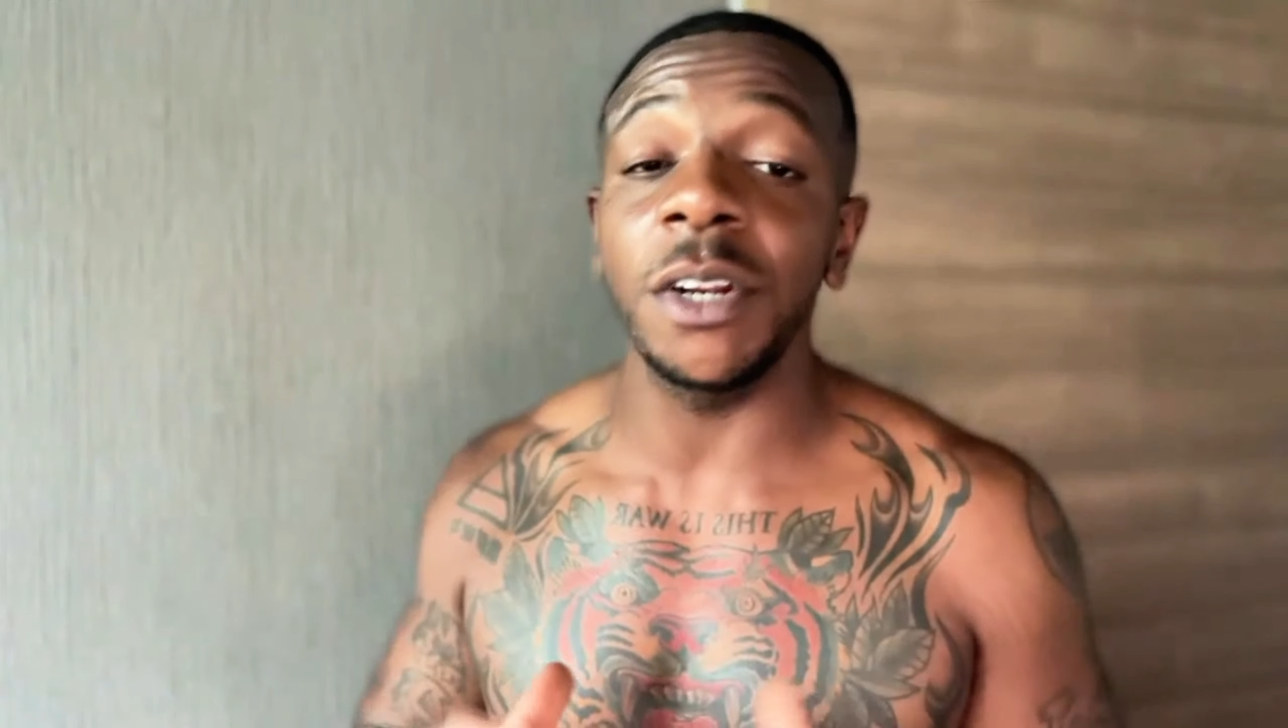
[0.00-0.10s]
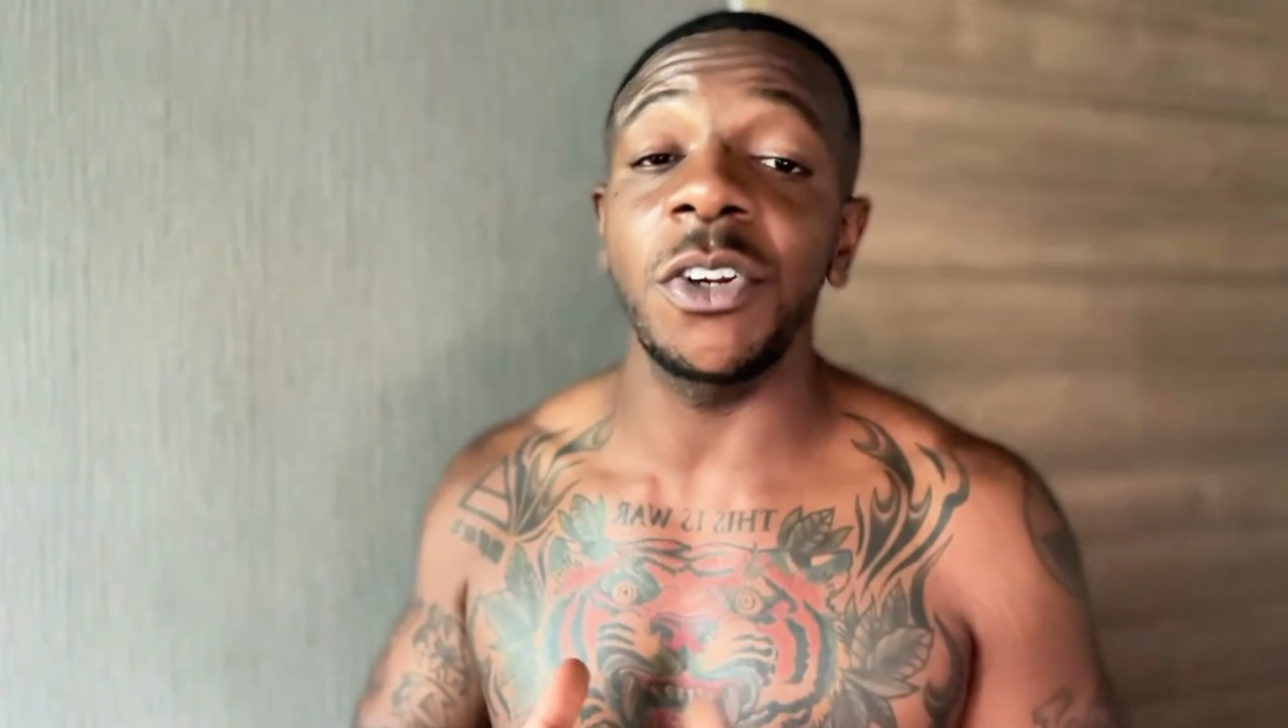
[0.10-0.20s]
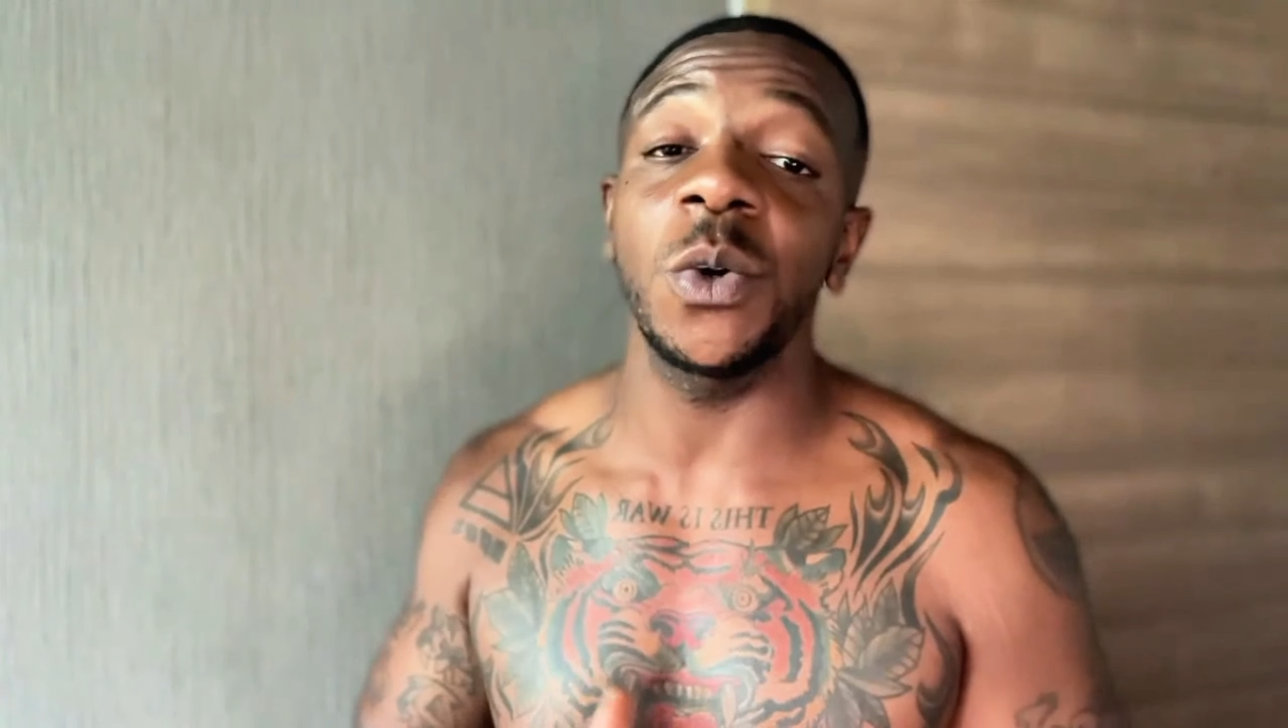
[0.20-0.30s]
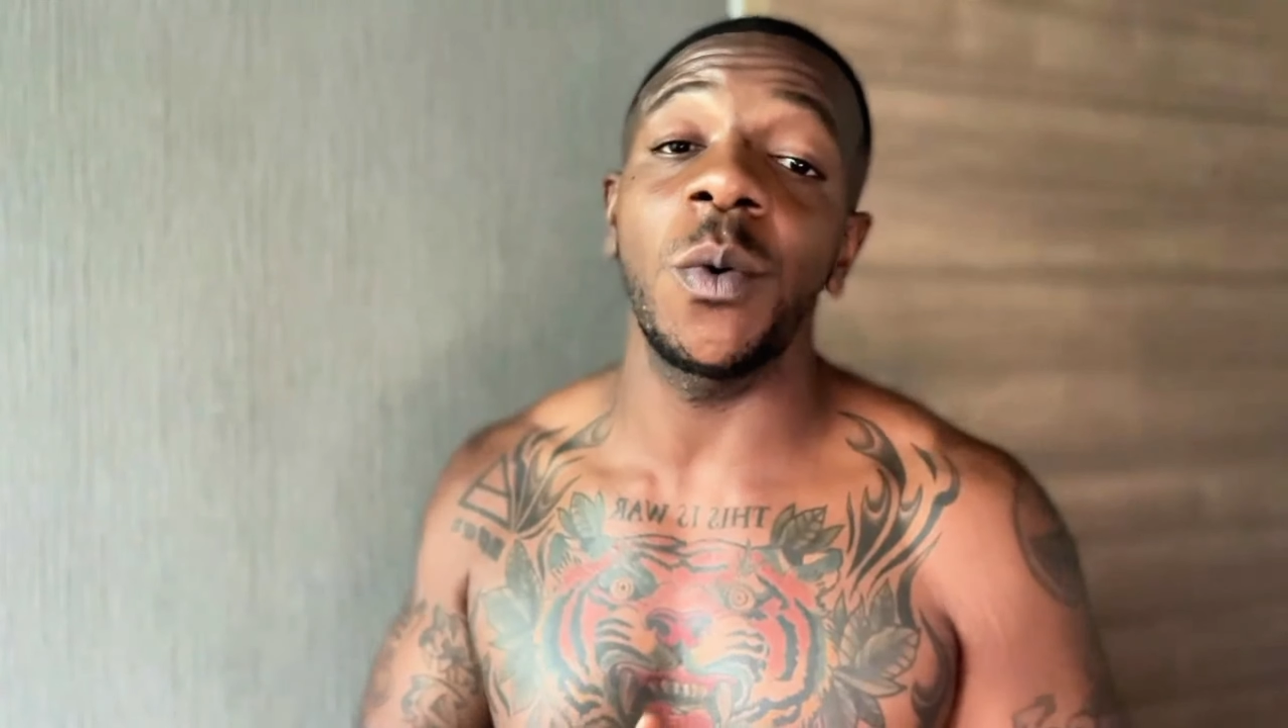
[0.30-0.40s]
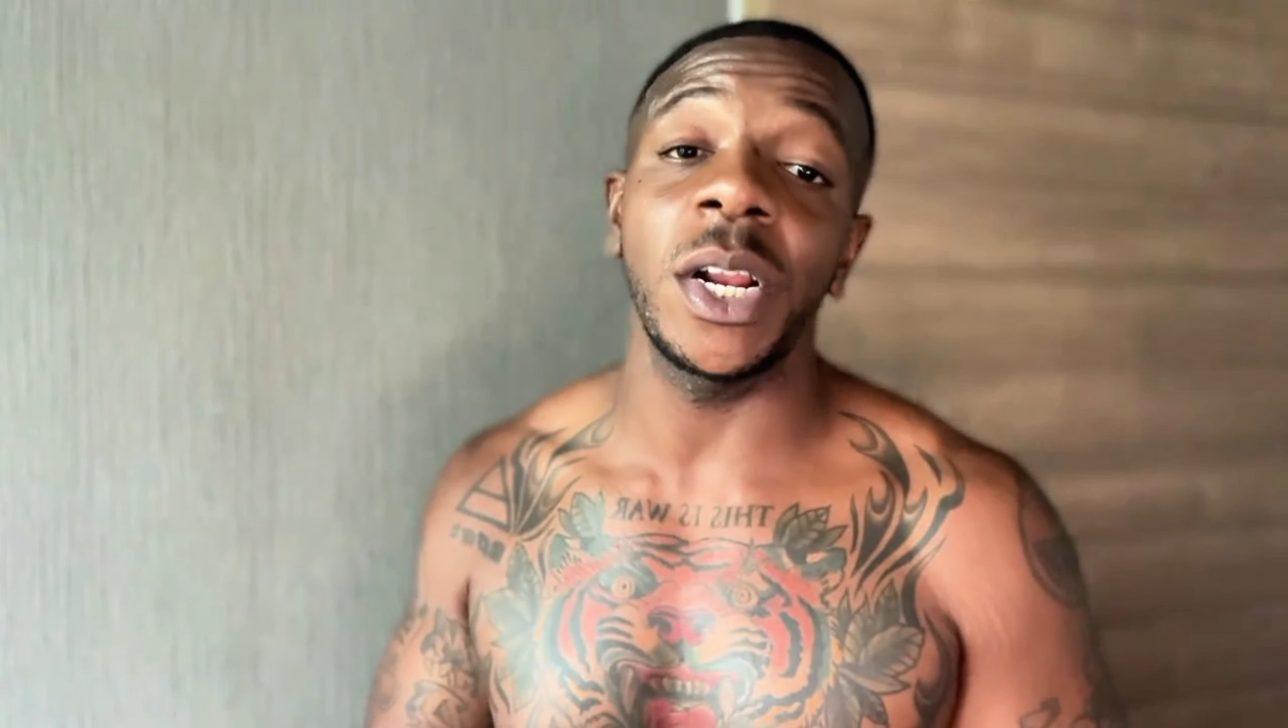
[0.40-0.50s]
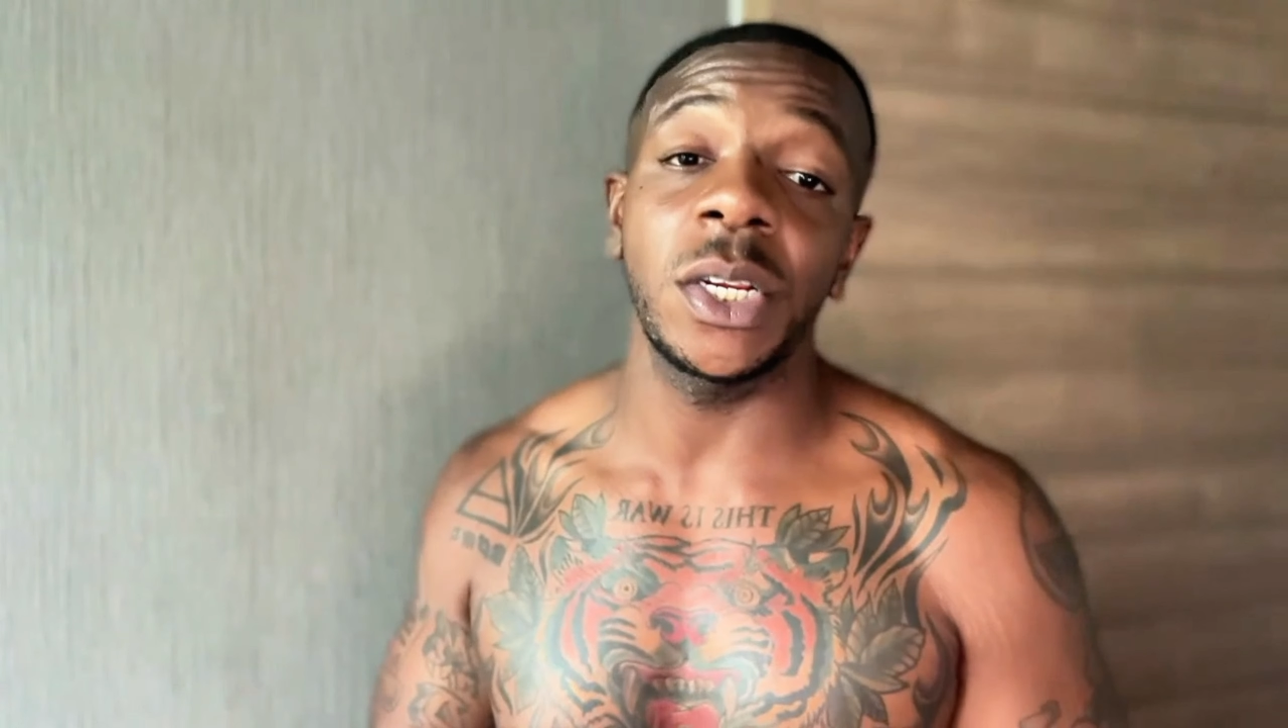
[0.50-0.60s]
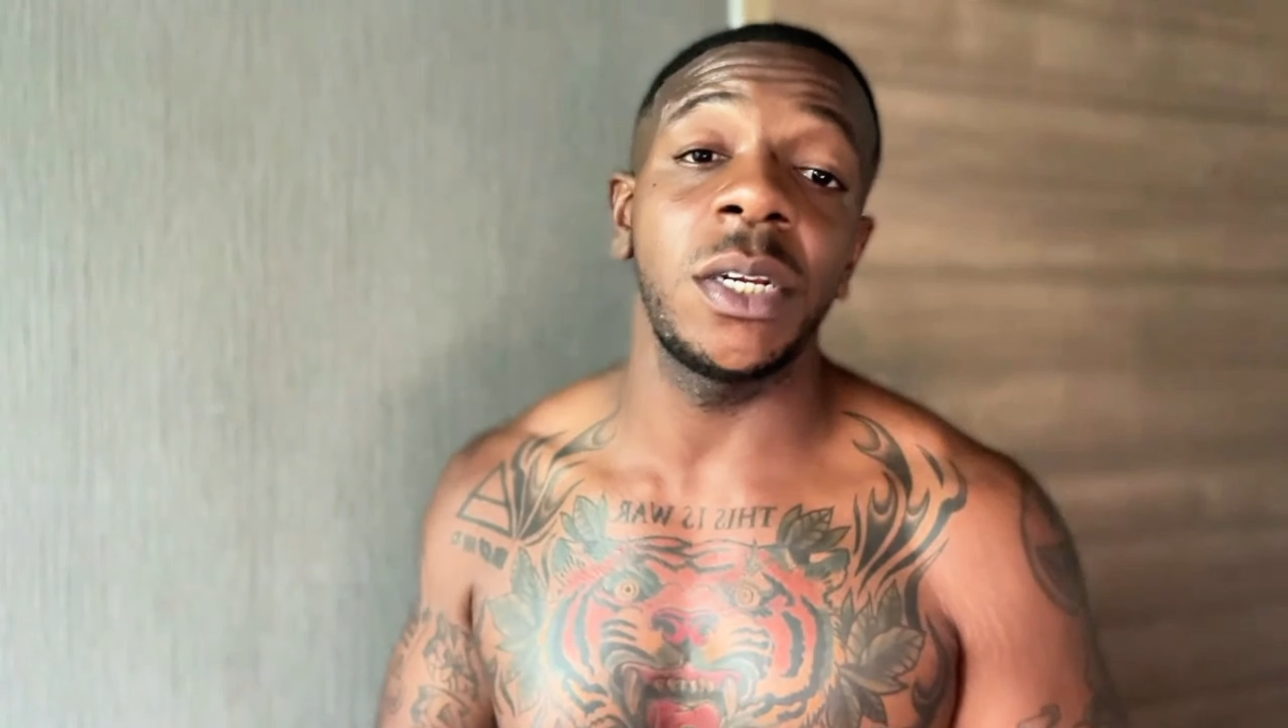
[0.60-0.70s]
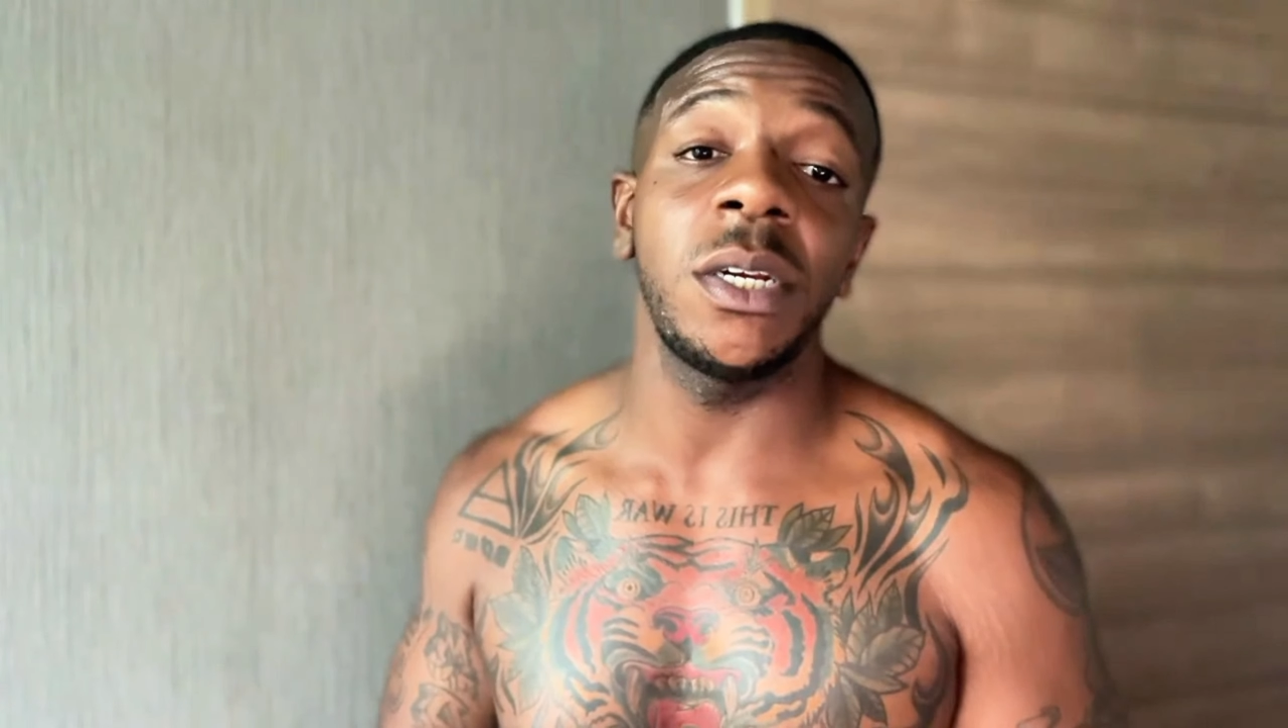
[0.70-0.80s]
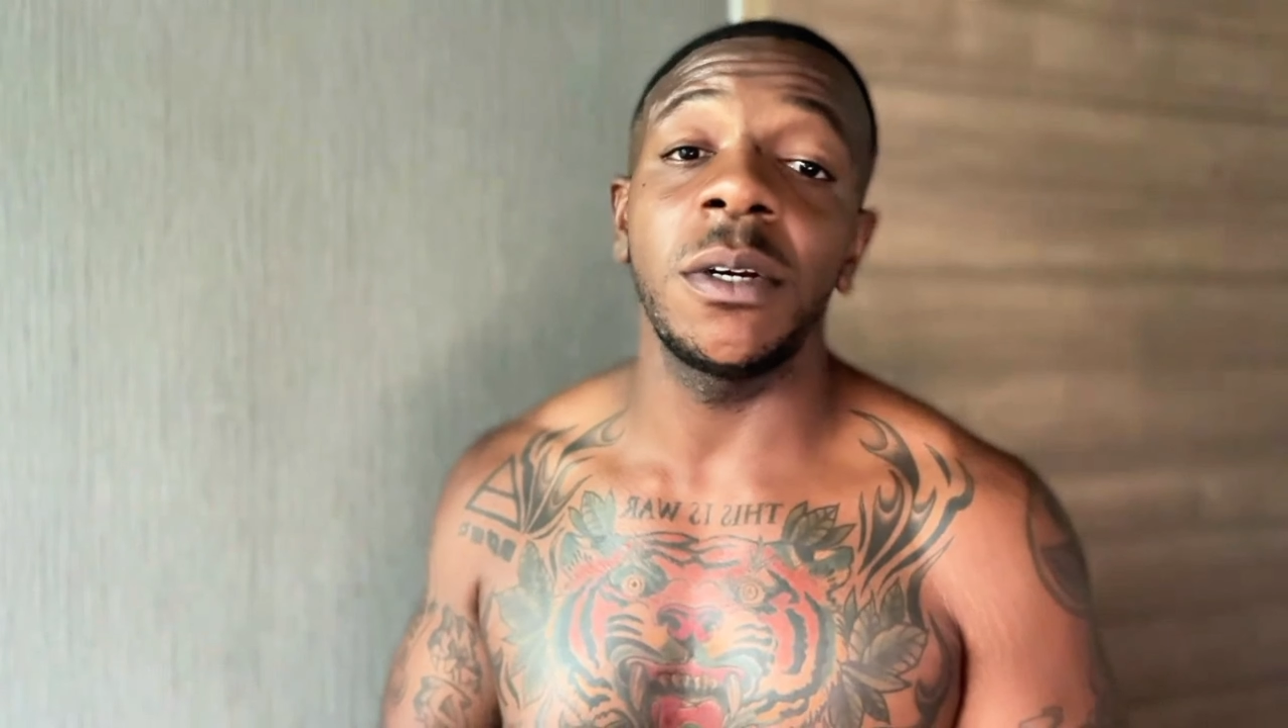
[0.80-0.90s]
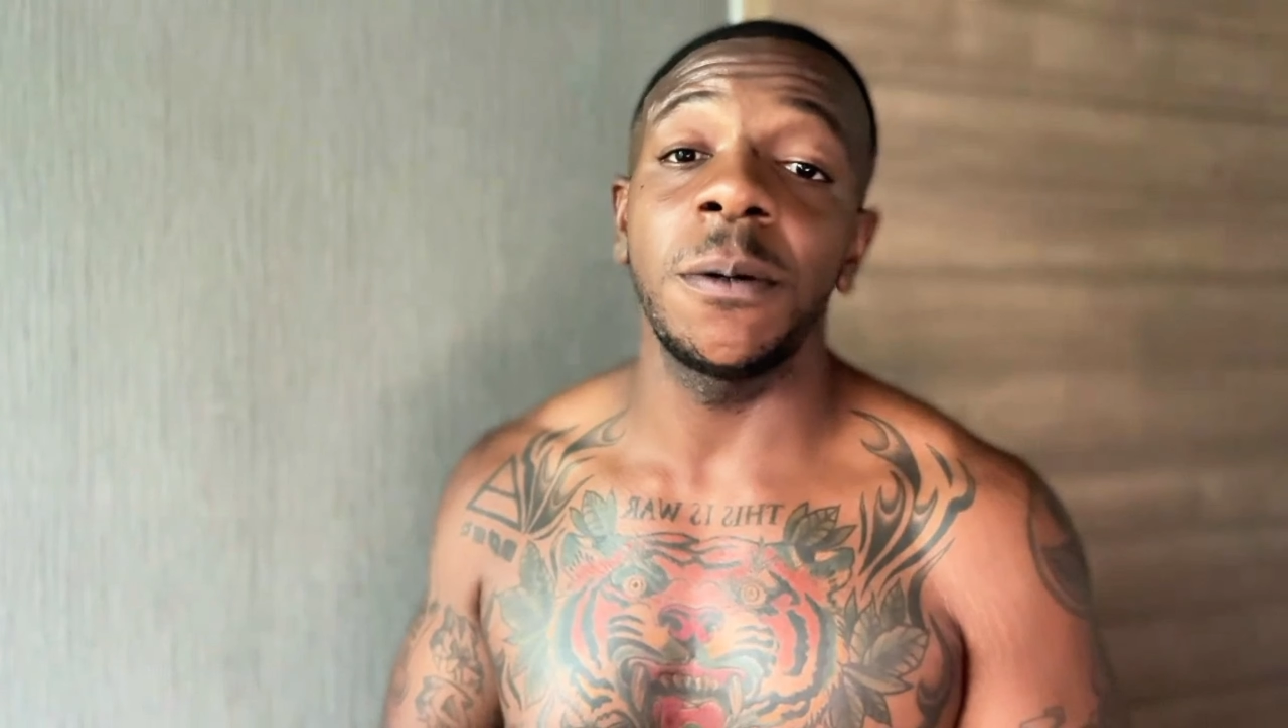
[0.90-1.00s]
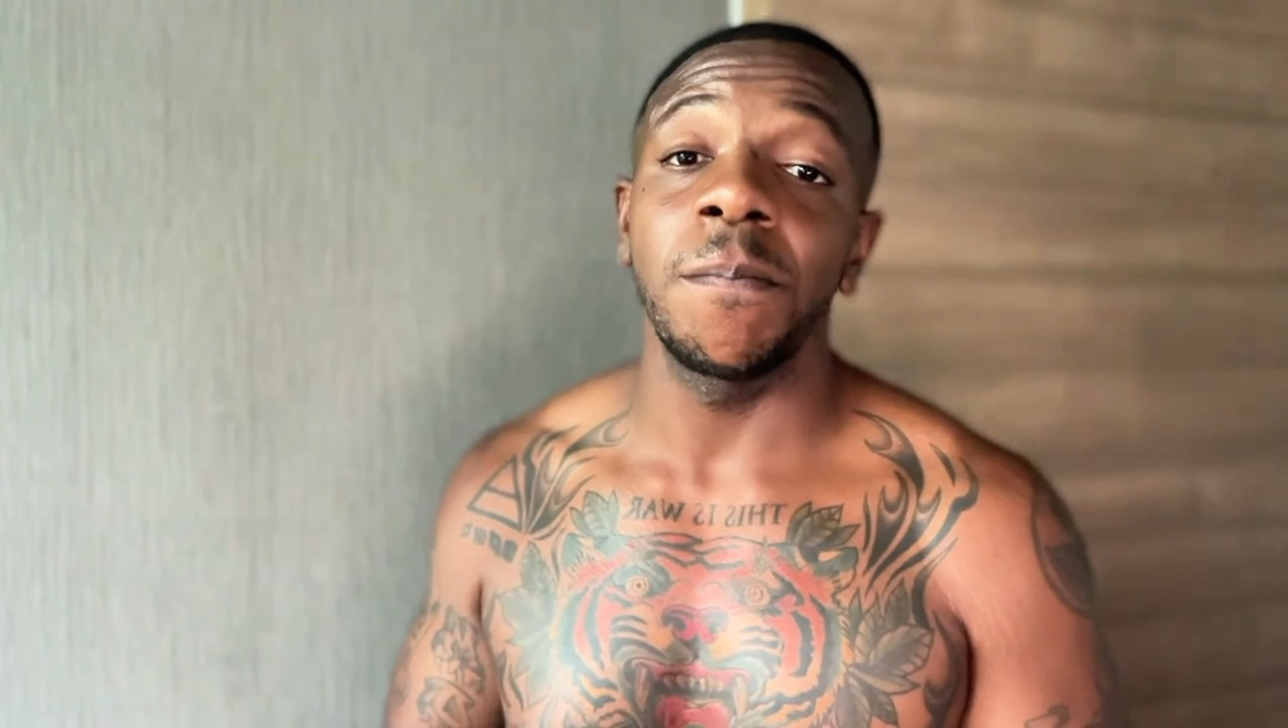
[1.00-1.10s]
that you're watching here.